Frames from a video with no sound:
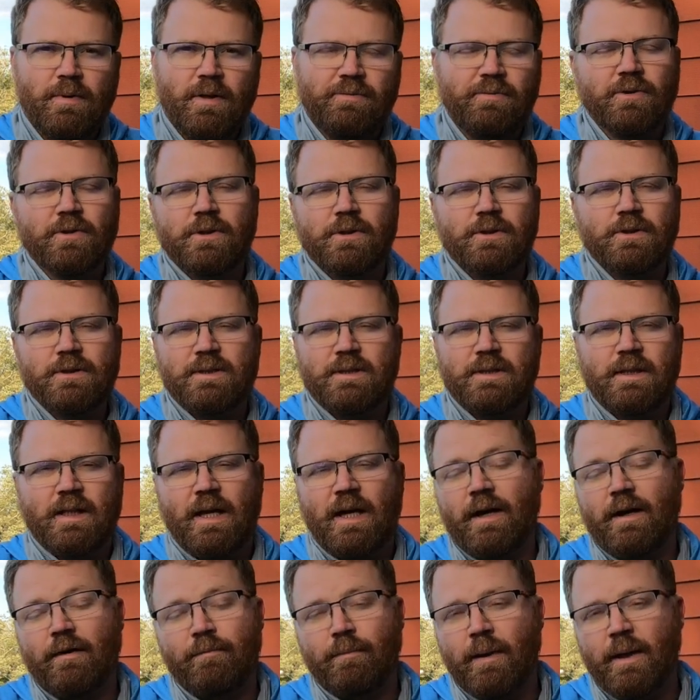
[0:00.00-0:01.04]
If you're using
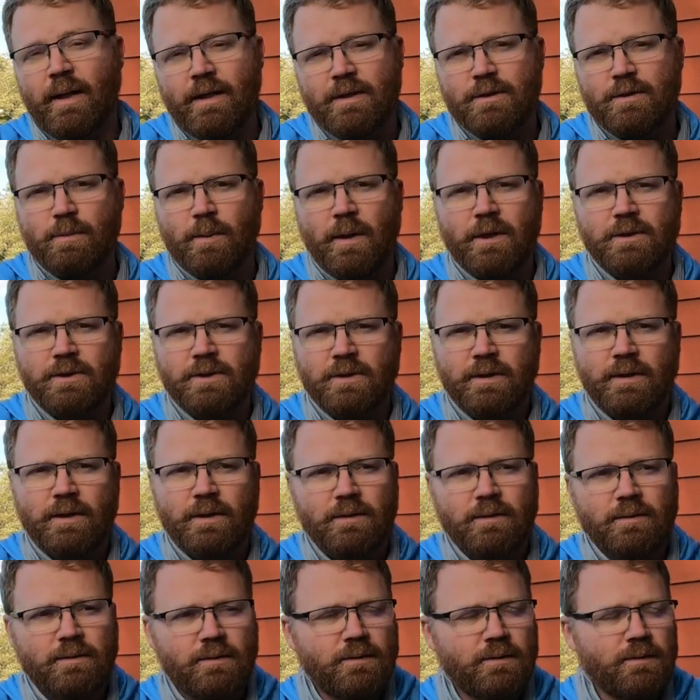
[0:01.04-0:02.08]
live bait
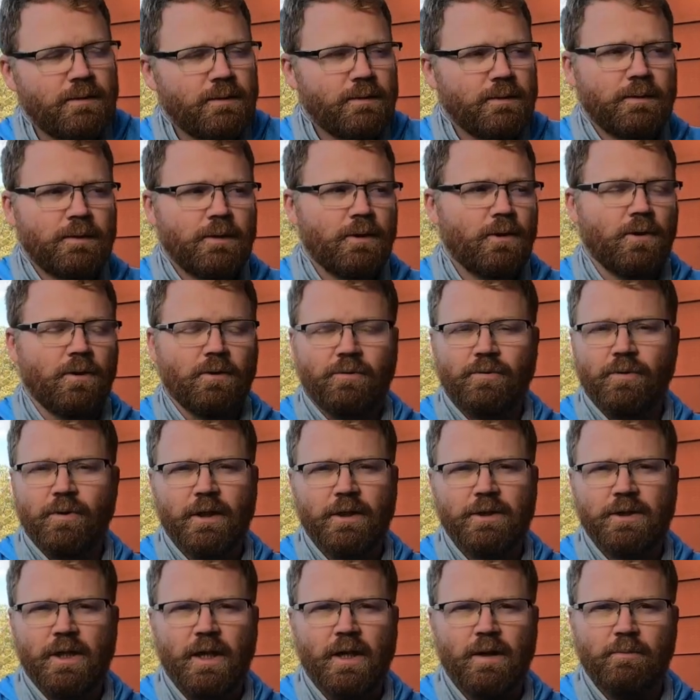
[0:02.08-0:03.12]
especially, or
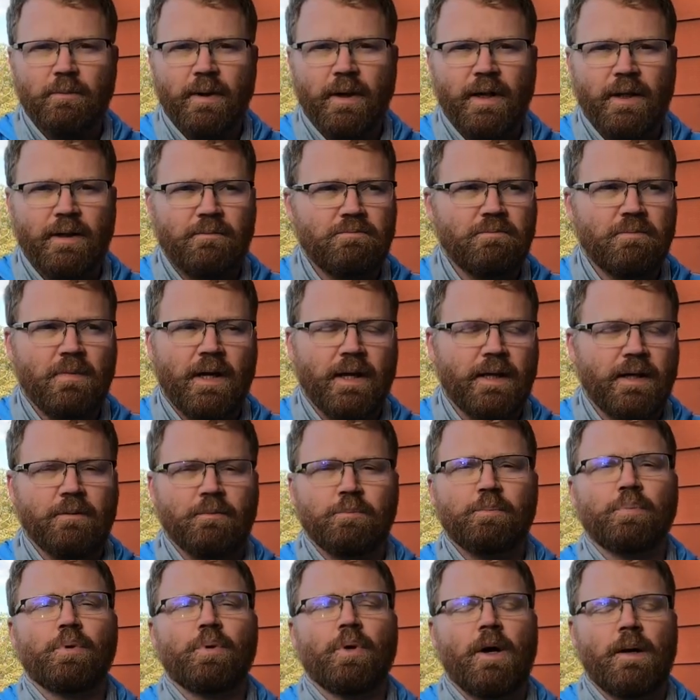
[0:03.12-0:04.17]
fresh cut bait, I can
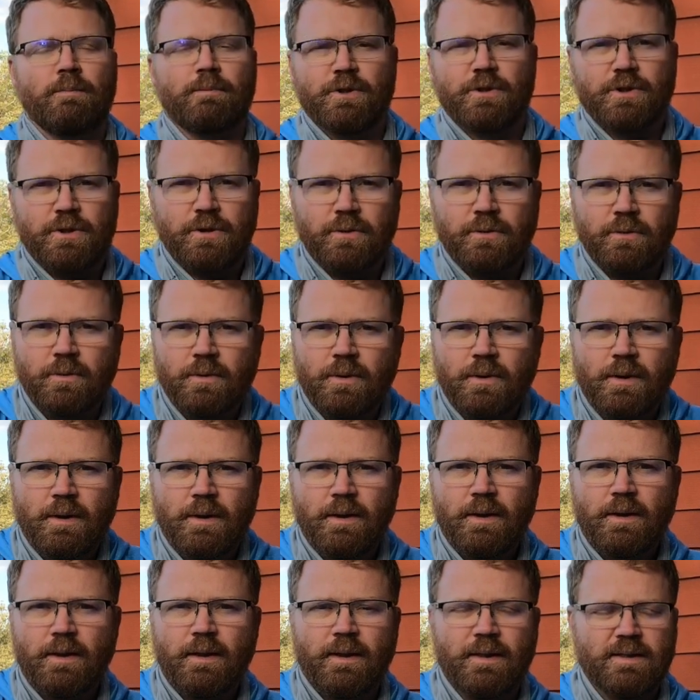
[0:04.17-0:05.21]
promise you
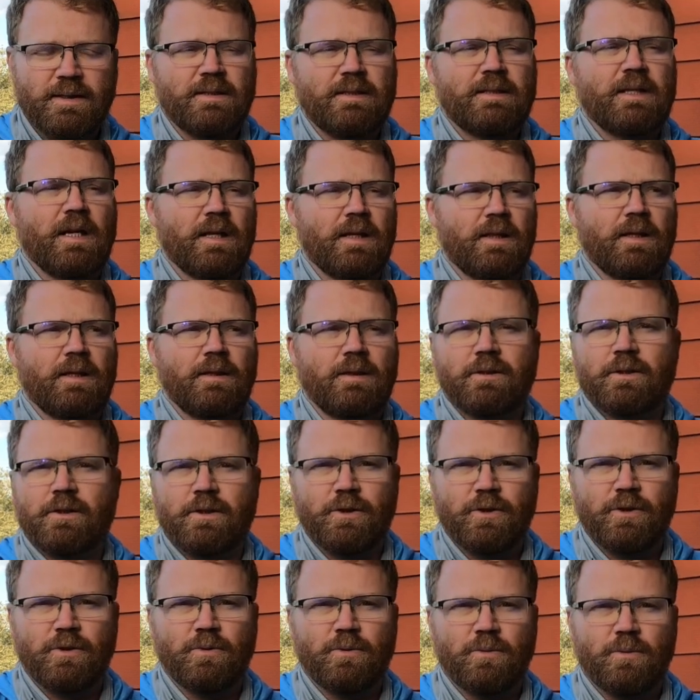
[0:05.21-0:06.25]
it has nothing to
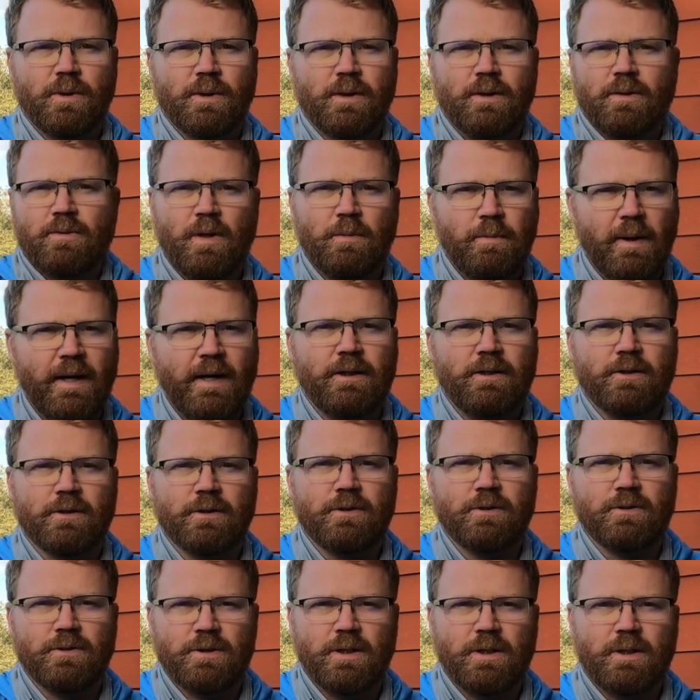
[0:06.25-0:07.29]
do with the bait you're
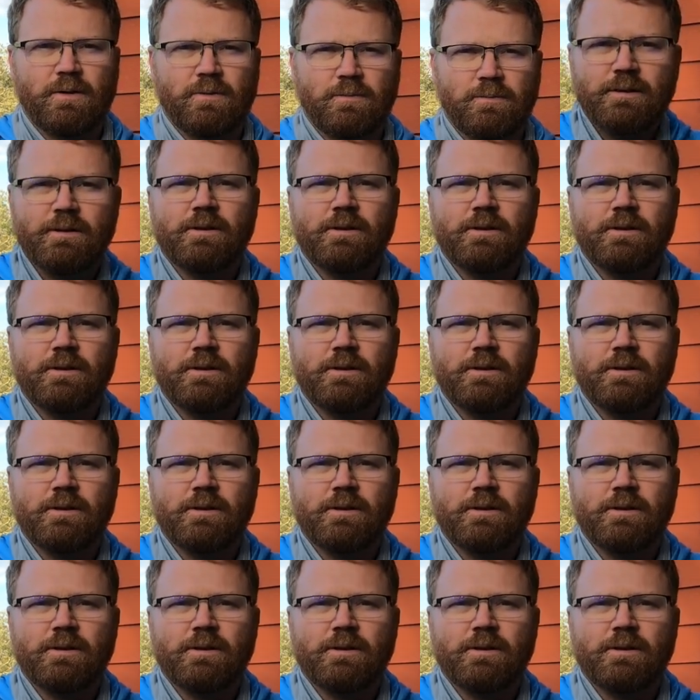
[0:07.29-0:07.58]
using.